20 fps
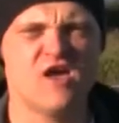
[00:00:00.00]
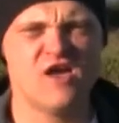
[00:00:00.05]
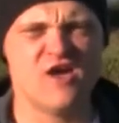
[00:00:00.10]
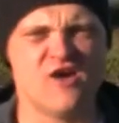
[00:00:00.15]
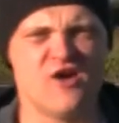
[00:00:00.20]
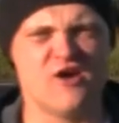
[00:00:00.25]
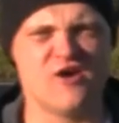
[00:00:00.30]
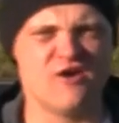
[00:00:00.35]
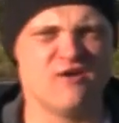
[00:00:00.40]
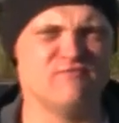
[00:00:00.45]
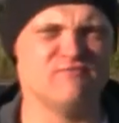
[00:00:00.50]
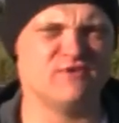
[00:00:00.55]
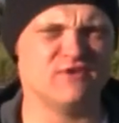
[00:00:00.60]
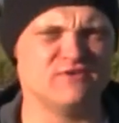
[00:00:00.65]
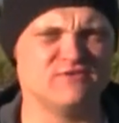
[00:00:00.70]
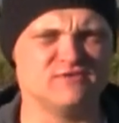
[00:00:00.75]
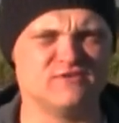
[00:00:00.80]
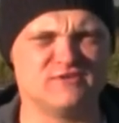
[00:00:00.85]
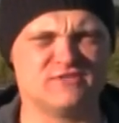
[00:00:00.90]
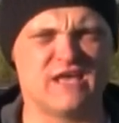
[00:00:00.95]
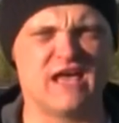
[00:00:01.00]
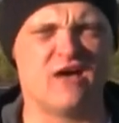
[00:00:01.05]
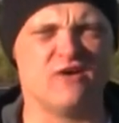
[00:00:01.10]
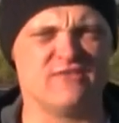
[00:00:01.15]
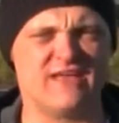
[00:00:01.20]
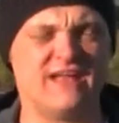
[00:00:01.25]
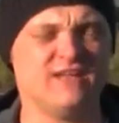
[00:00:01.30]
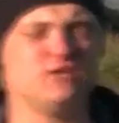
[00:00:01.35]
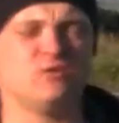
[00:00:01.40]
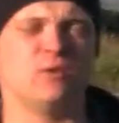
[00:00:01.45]
uh, that, that's
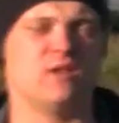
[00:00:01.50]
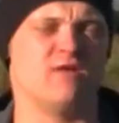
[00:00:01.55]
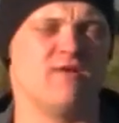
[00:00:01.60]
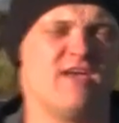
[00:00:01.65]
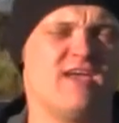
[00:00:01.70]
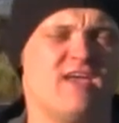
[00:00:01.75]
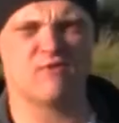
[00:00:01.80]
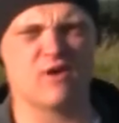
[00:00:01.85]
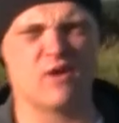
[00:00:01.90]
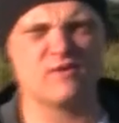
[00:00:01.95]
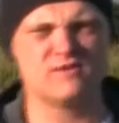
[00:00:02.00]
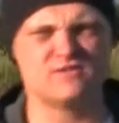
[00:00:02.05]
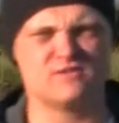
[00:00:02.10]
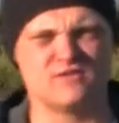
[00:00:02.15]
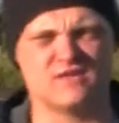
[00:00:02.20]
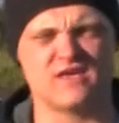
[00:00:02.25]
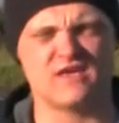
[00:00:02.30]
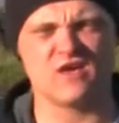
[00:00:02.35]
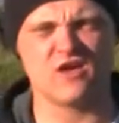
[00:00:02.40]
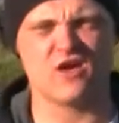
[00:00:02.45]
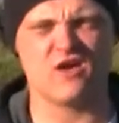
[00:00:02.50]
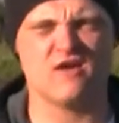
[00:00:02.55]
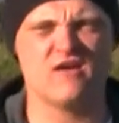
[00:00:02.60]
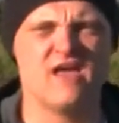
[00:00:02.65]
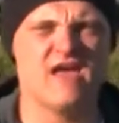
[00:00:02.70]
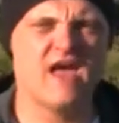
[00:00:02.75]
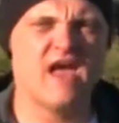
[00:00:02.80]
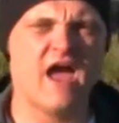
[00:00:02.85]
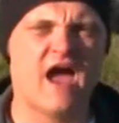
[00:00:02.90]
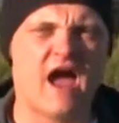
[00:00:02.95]
held annually. We're going to the uh,
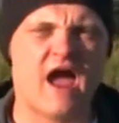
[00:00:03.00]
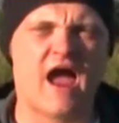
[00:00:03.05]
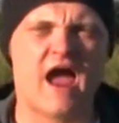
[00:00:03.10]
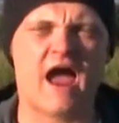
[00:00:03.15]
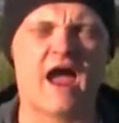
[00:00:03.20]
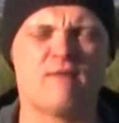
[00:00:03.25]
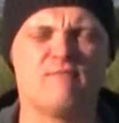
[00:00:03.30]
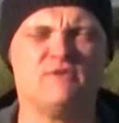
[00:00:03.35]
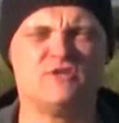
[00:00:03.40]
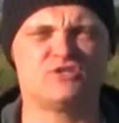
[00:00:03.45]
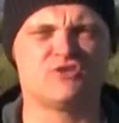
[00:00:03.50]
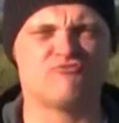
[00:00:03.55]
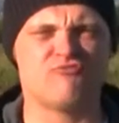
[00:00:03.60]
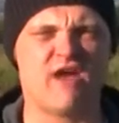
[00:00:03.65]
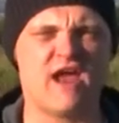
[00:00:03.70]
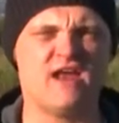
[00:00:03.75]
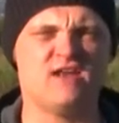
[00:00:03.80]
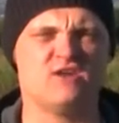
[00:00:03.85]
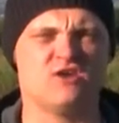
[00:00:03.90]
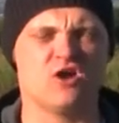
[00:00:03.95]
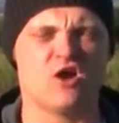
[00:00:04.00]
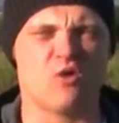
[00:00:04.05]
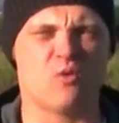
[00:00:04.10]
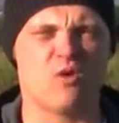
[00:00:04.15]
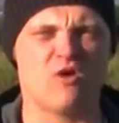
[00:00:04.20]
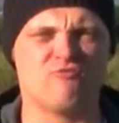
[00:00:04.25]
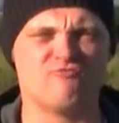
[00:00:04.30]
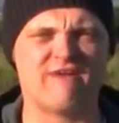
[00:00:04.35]
Amateur Radio uh,